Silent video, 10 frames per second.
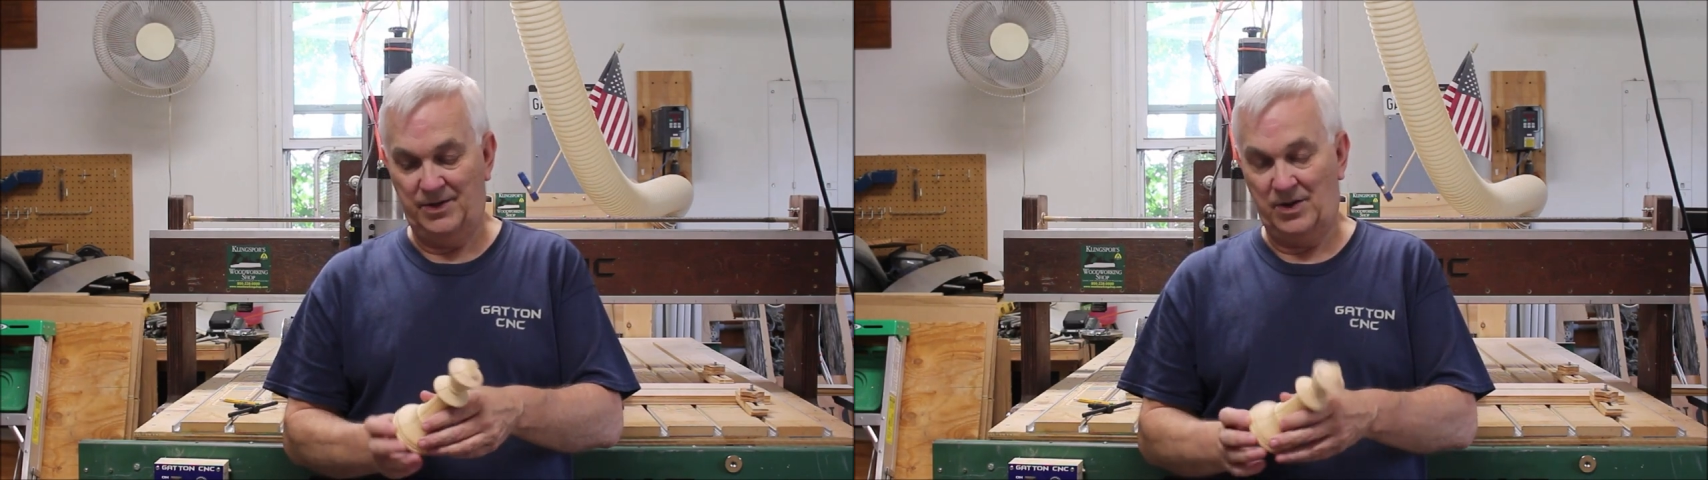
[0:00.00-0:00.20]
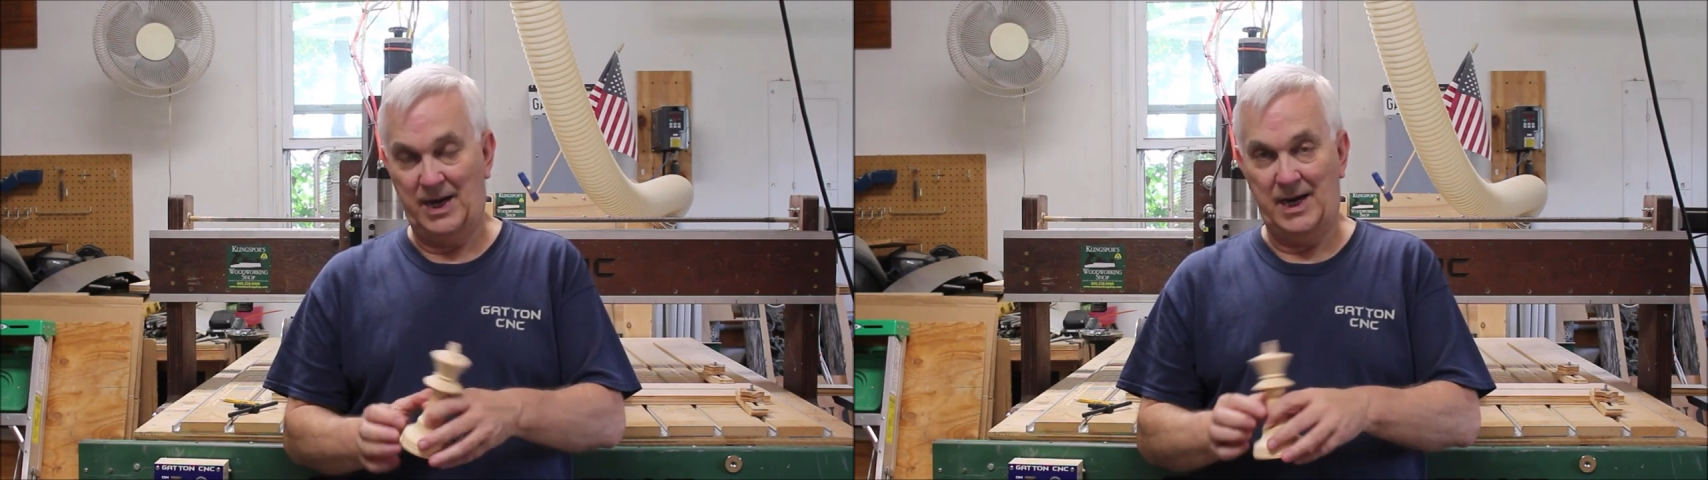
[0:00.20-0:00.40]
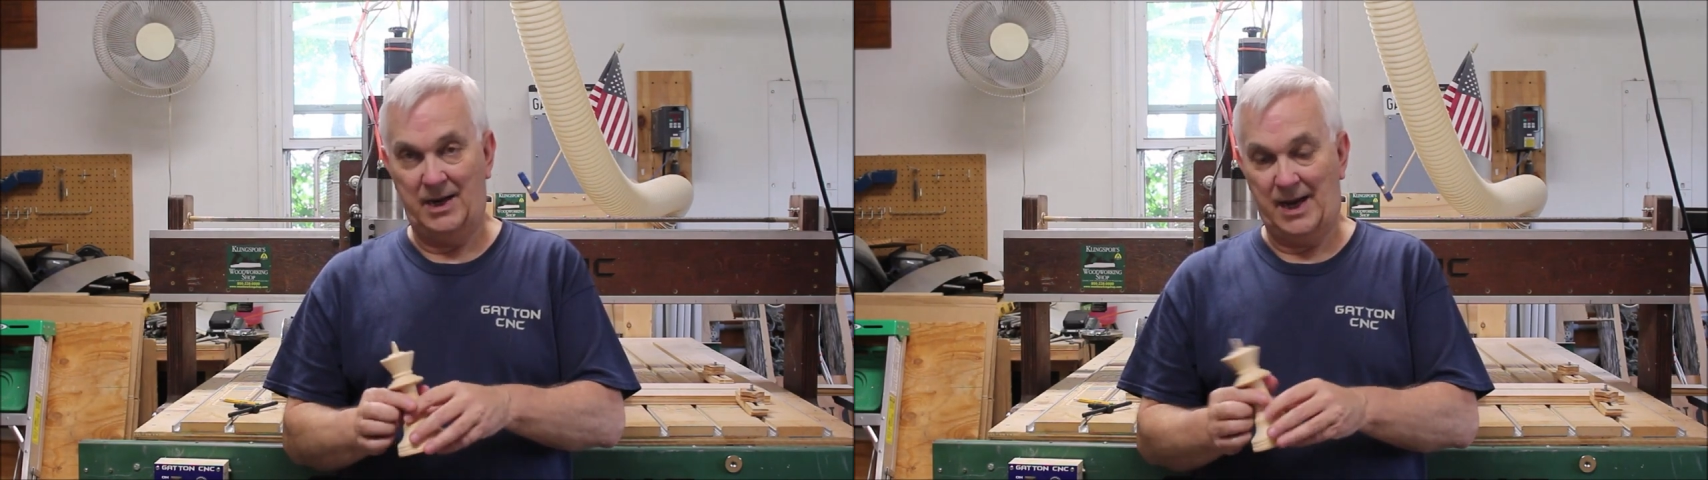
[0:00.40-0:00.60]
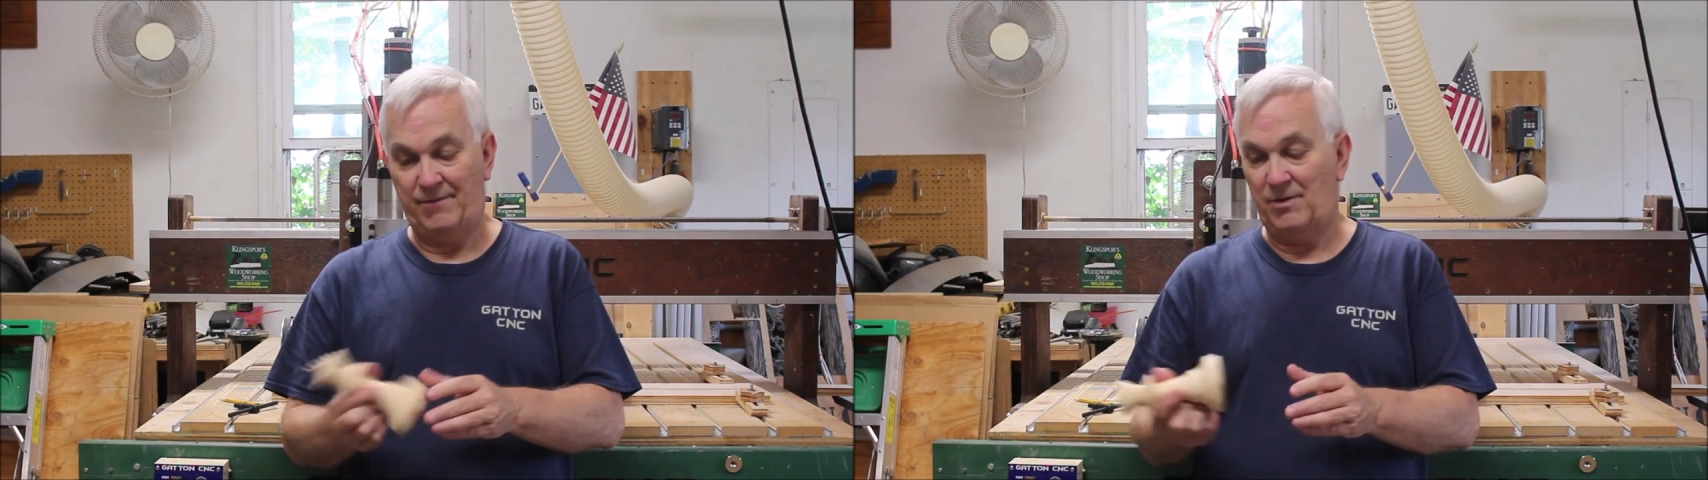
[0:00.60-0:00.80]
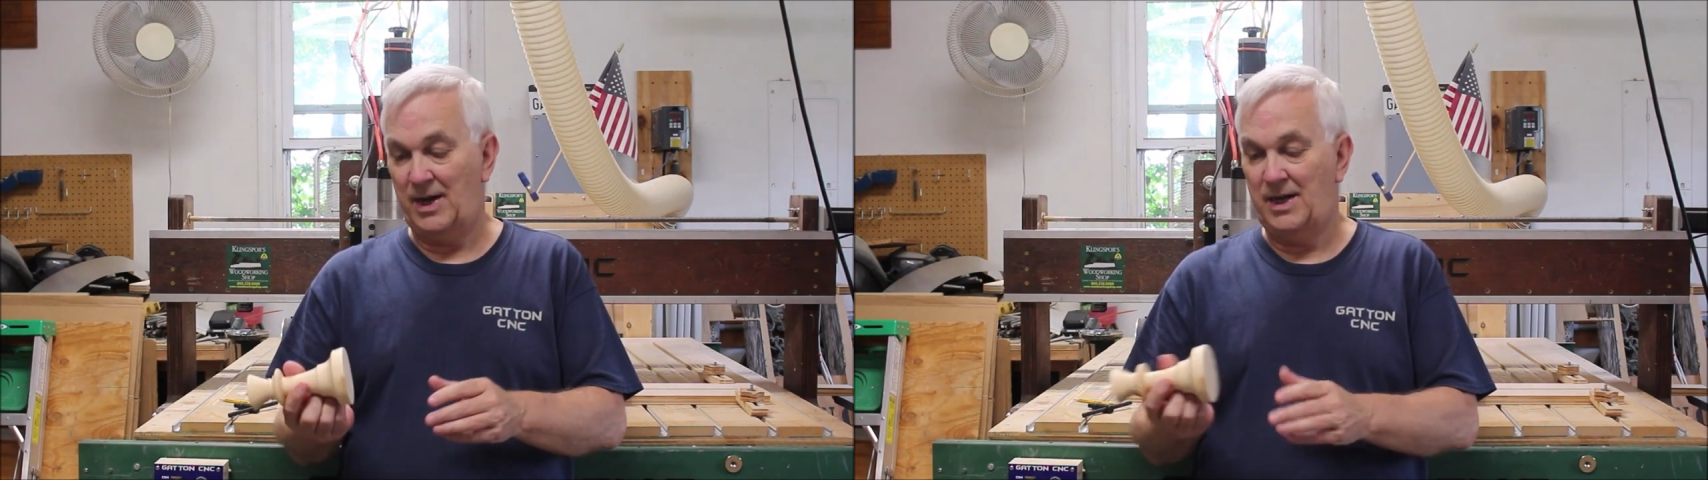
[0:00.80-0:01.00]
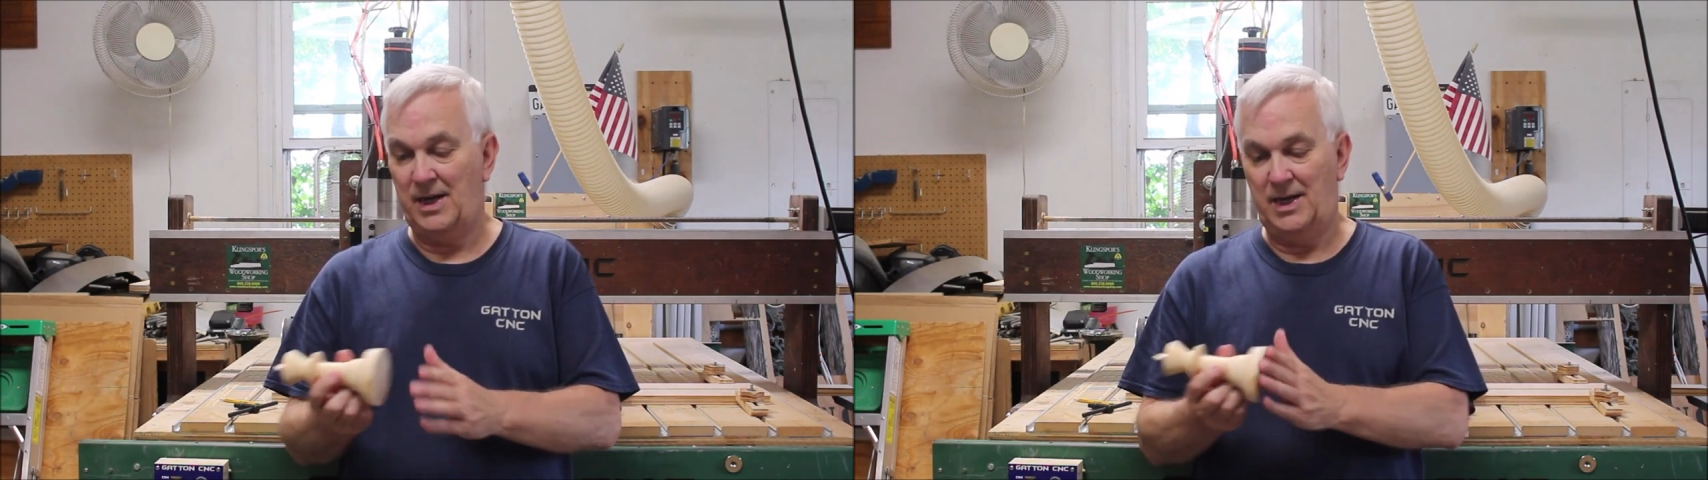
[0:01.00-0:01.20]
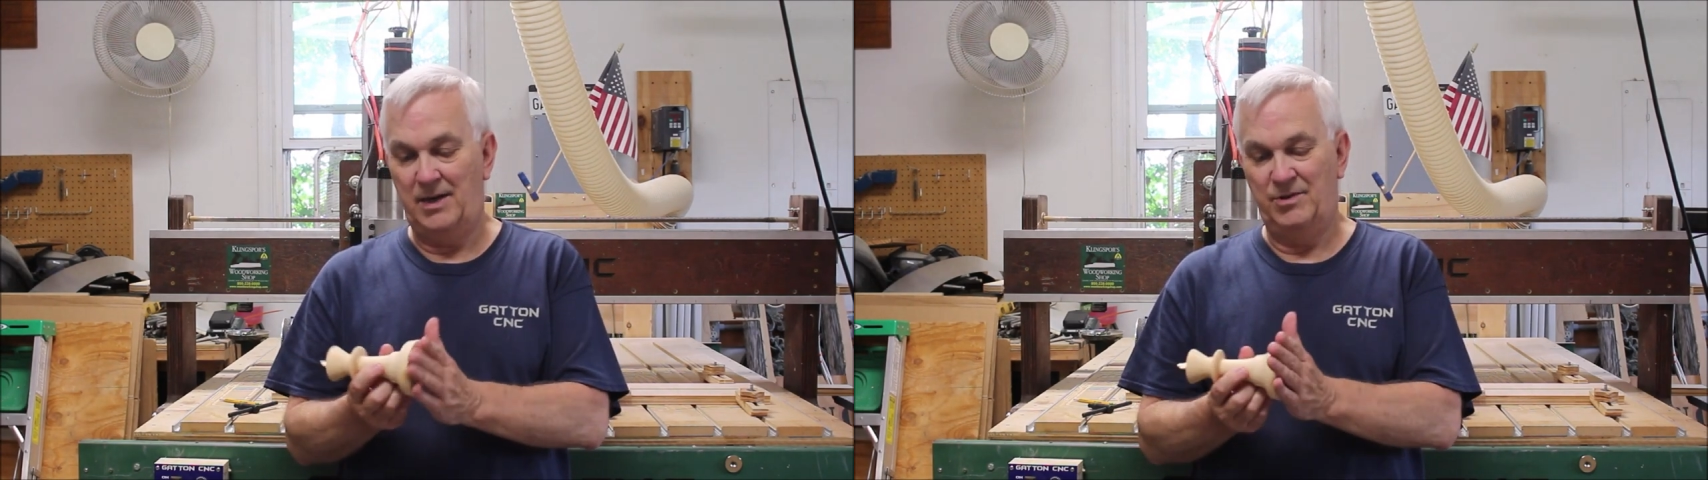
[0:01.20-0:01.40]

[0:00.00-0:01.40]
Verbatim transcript: So I had, after I cut it,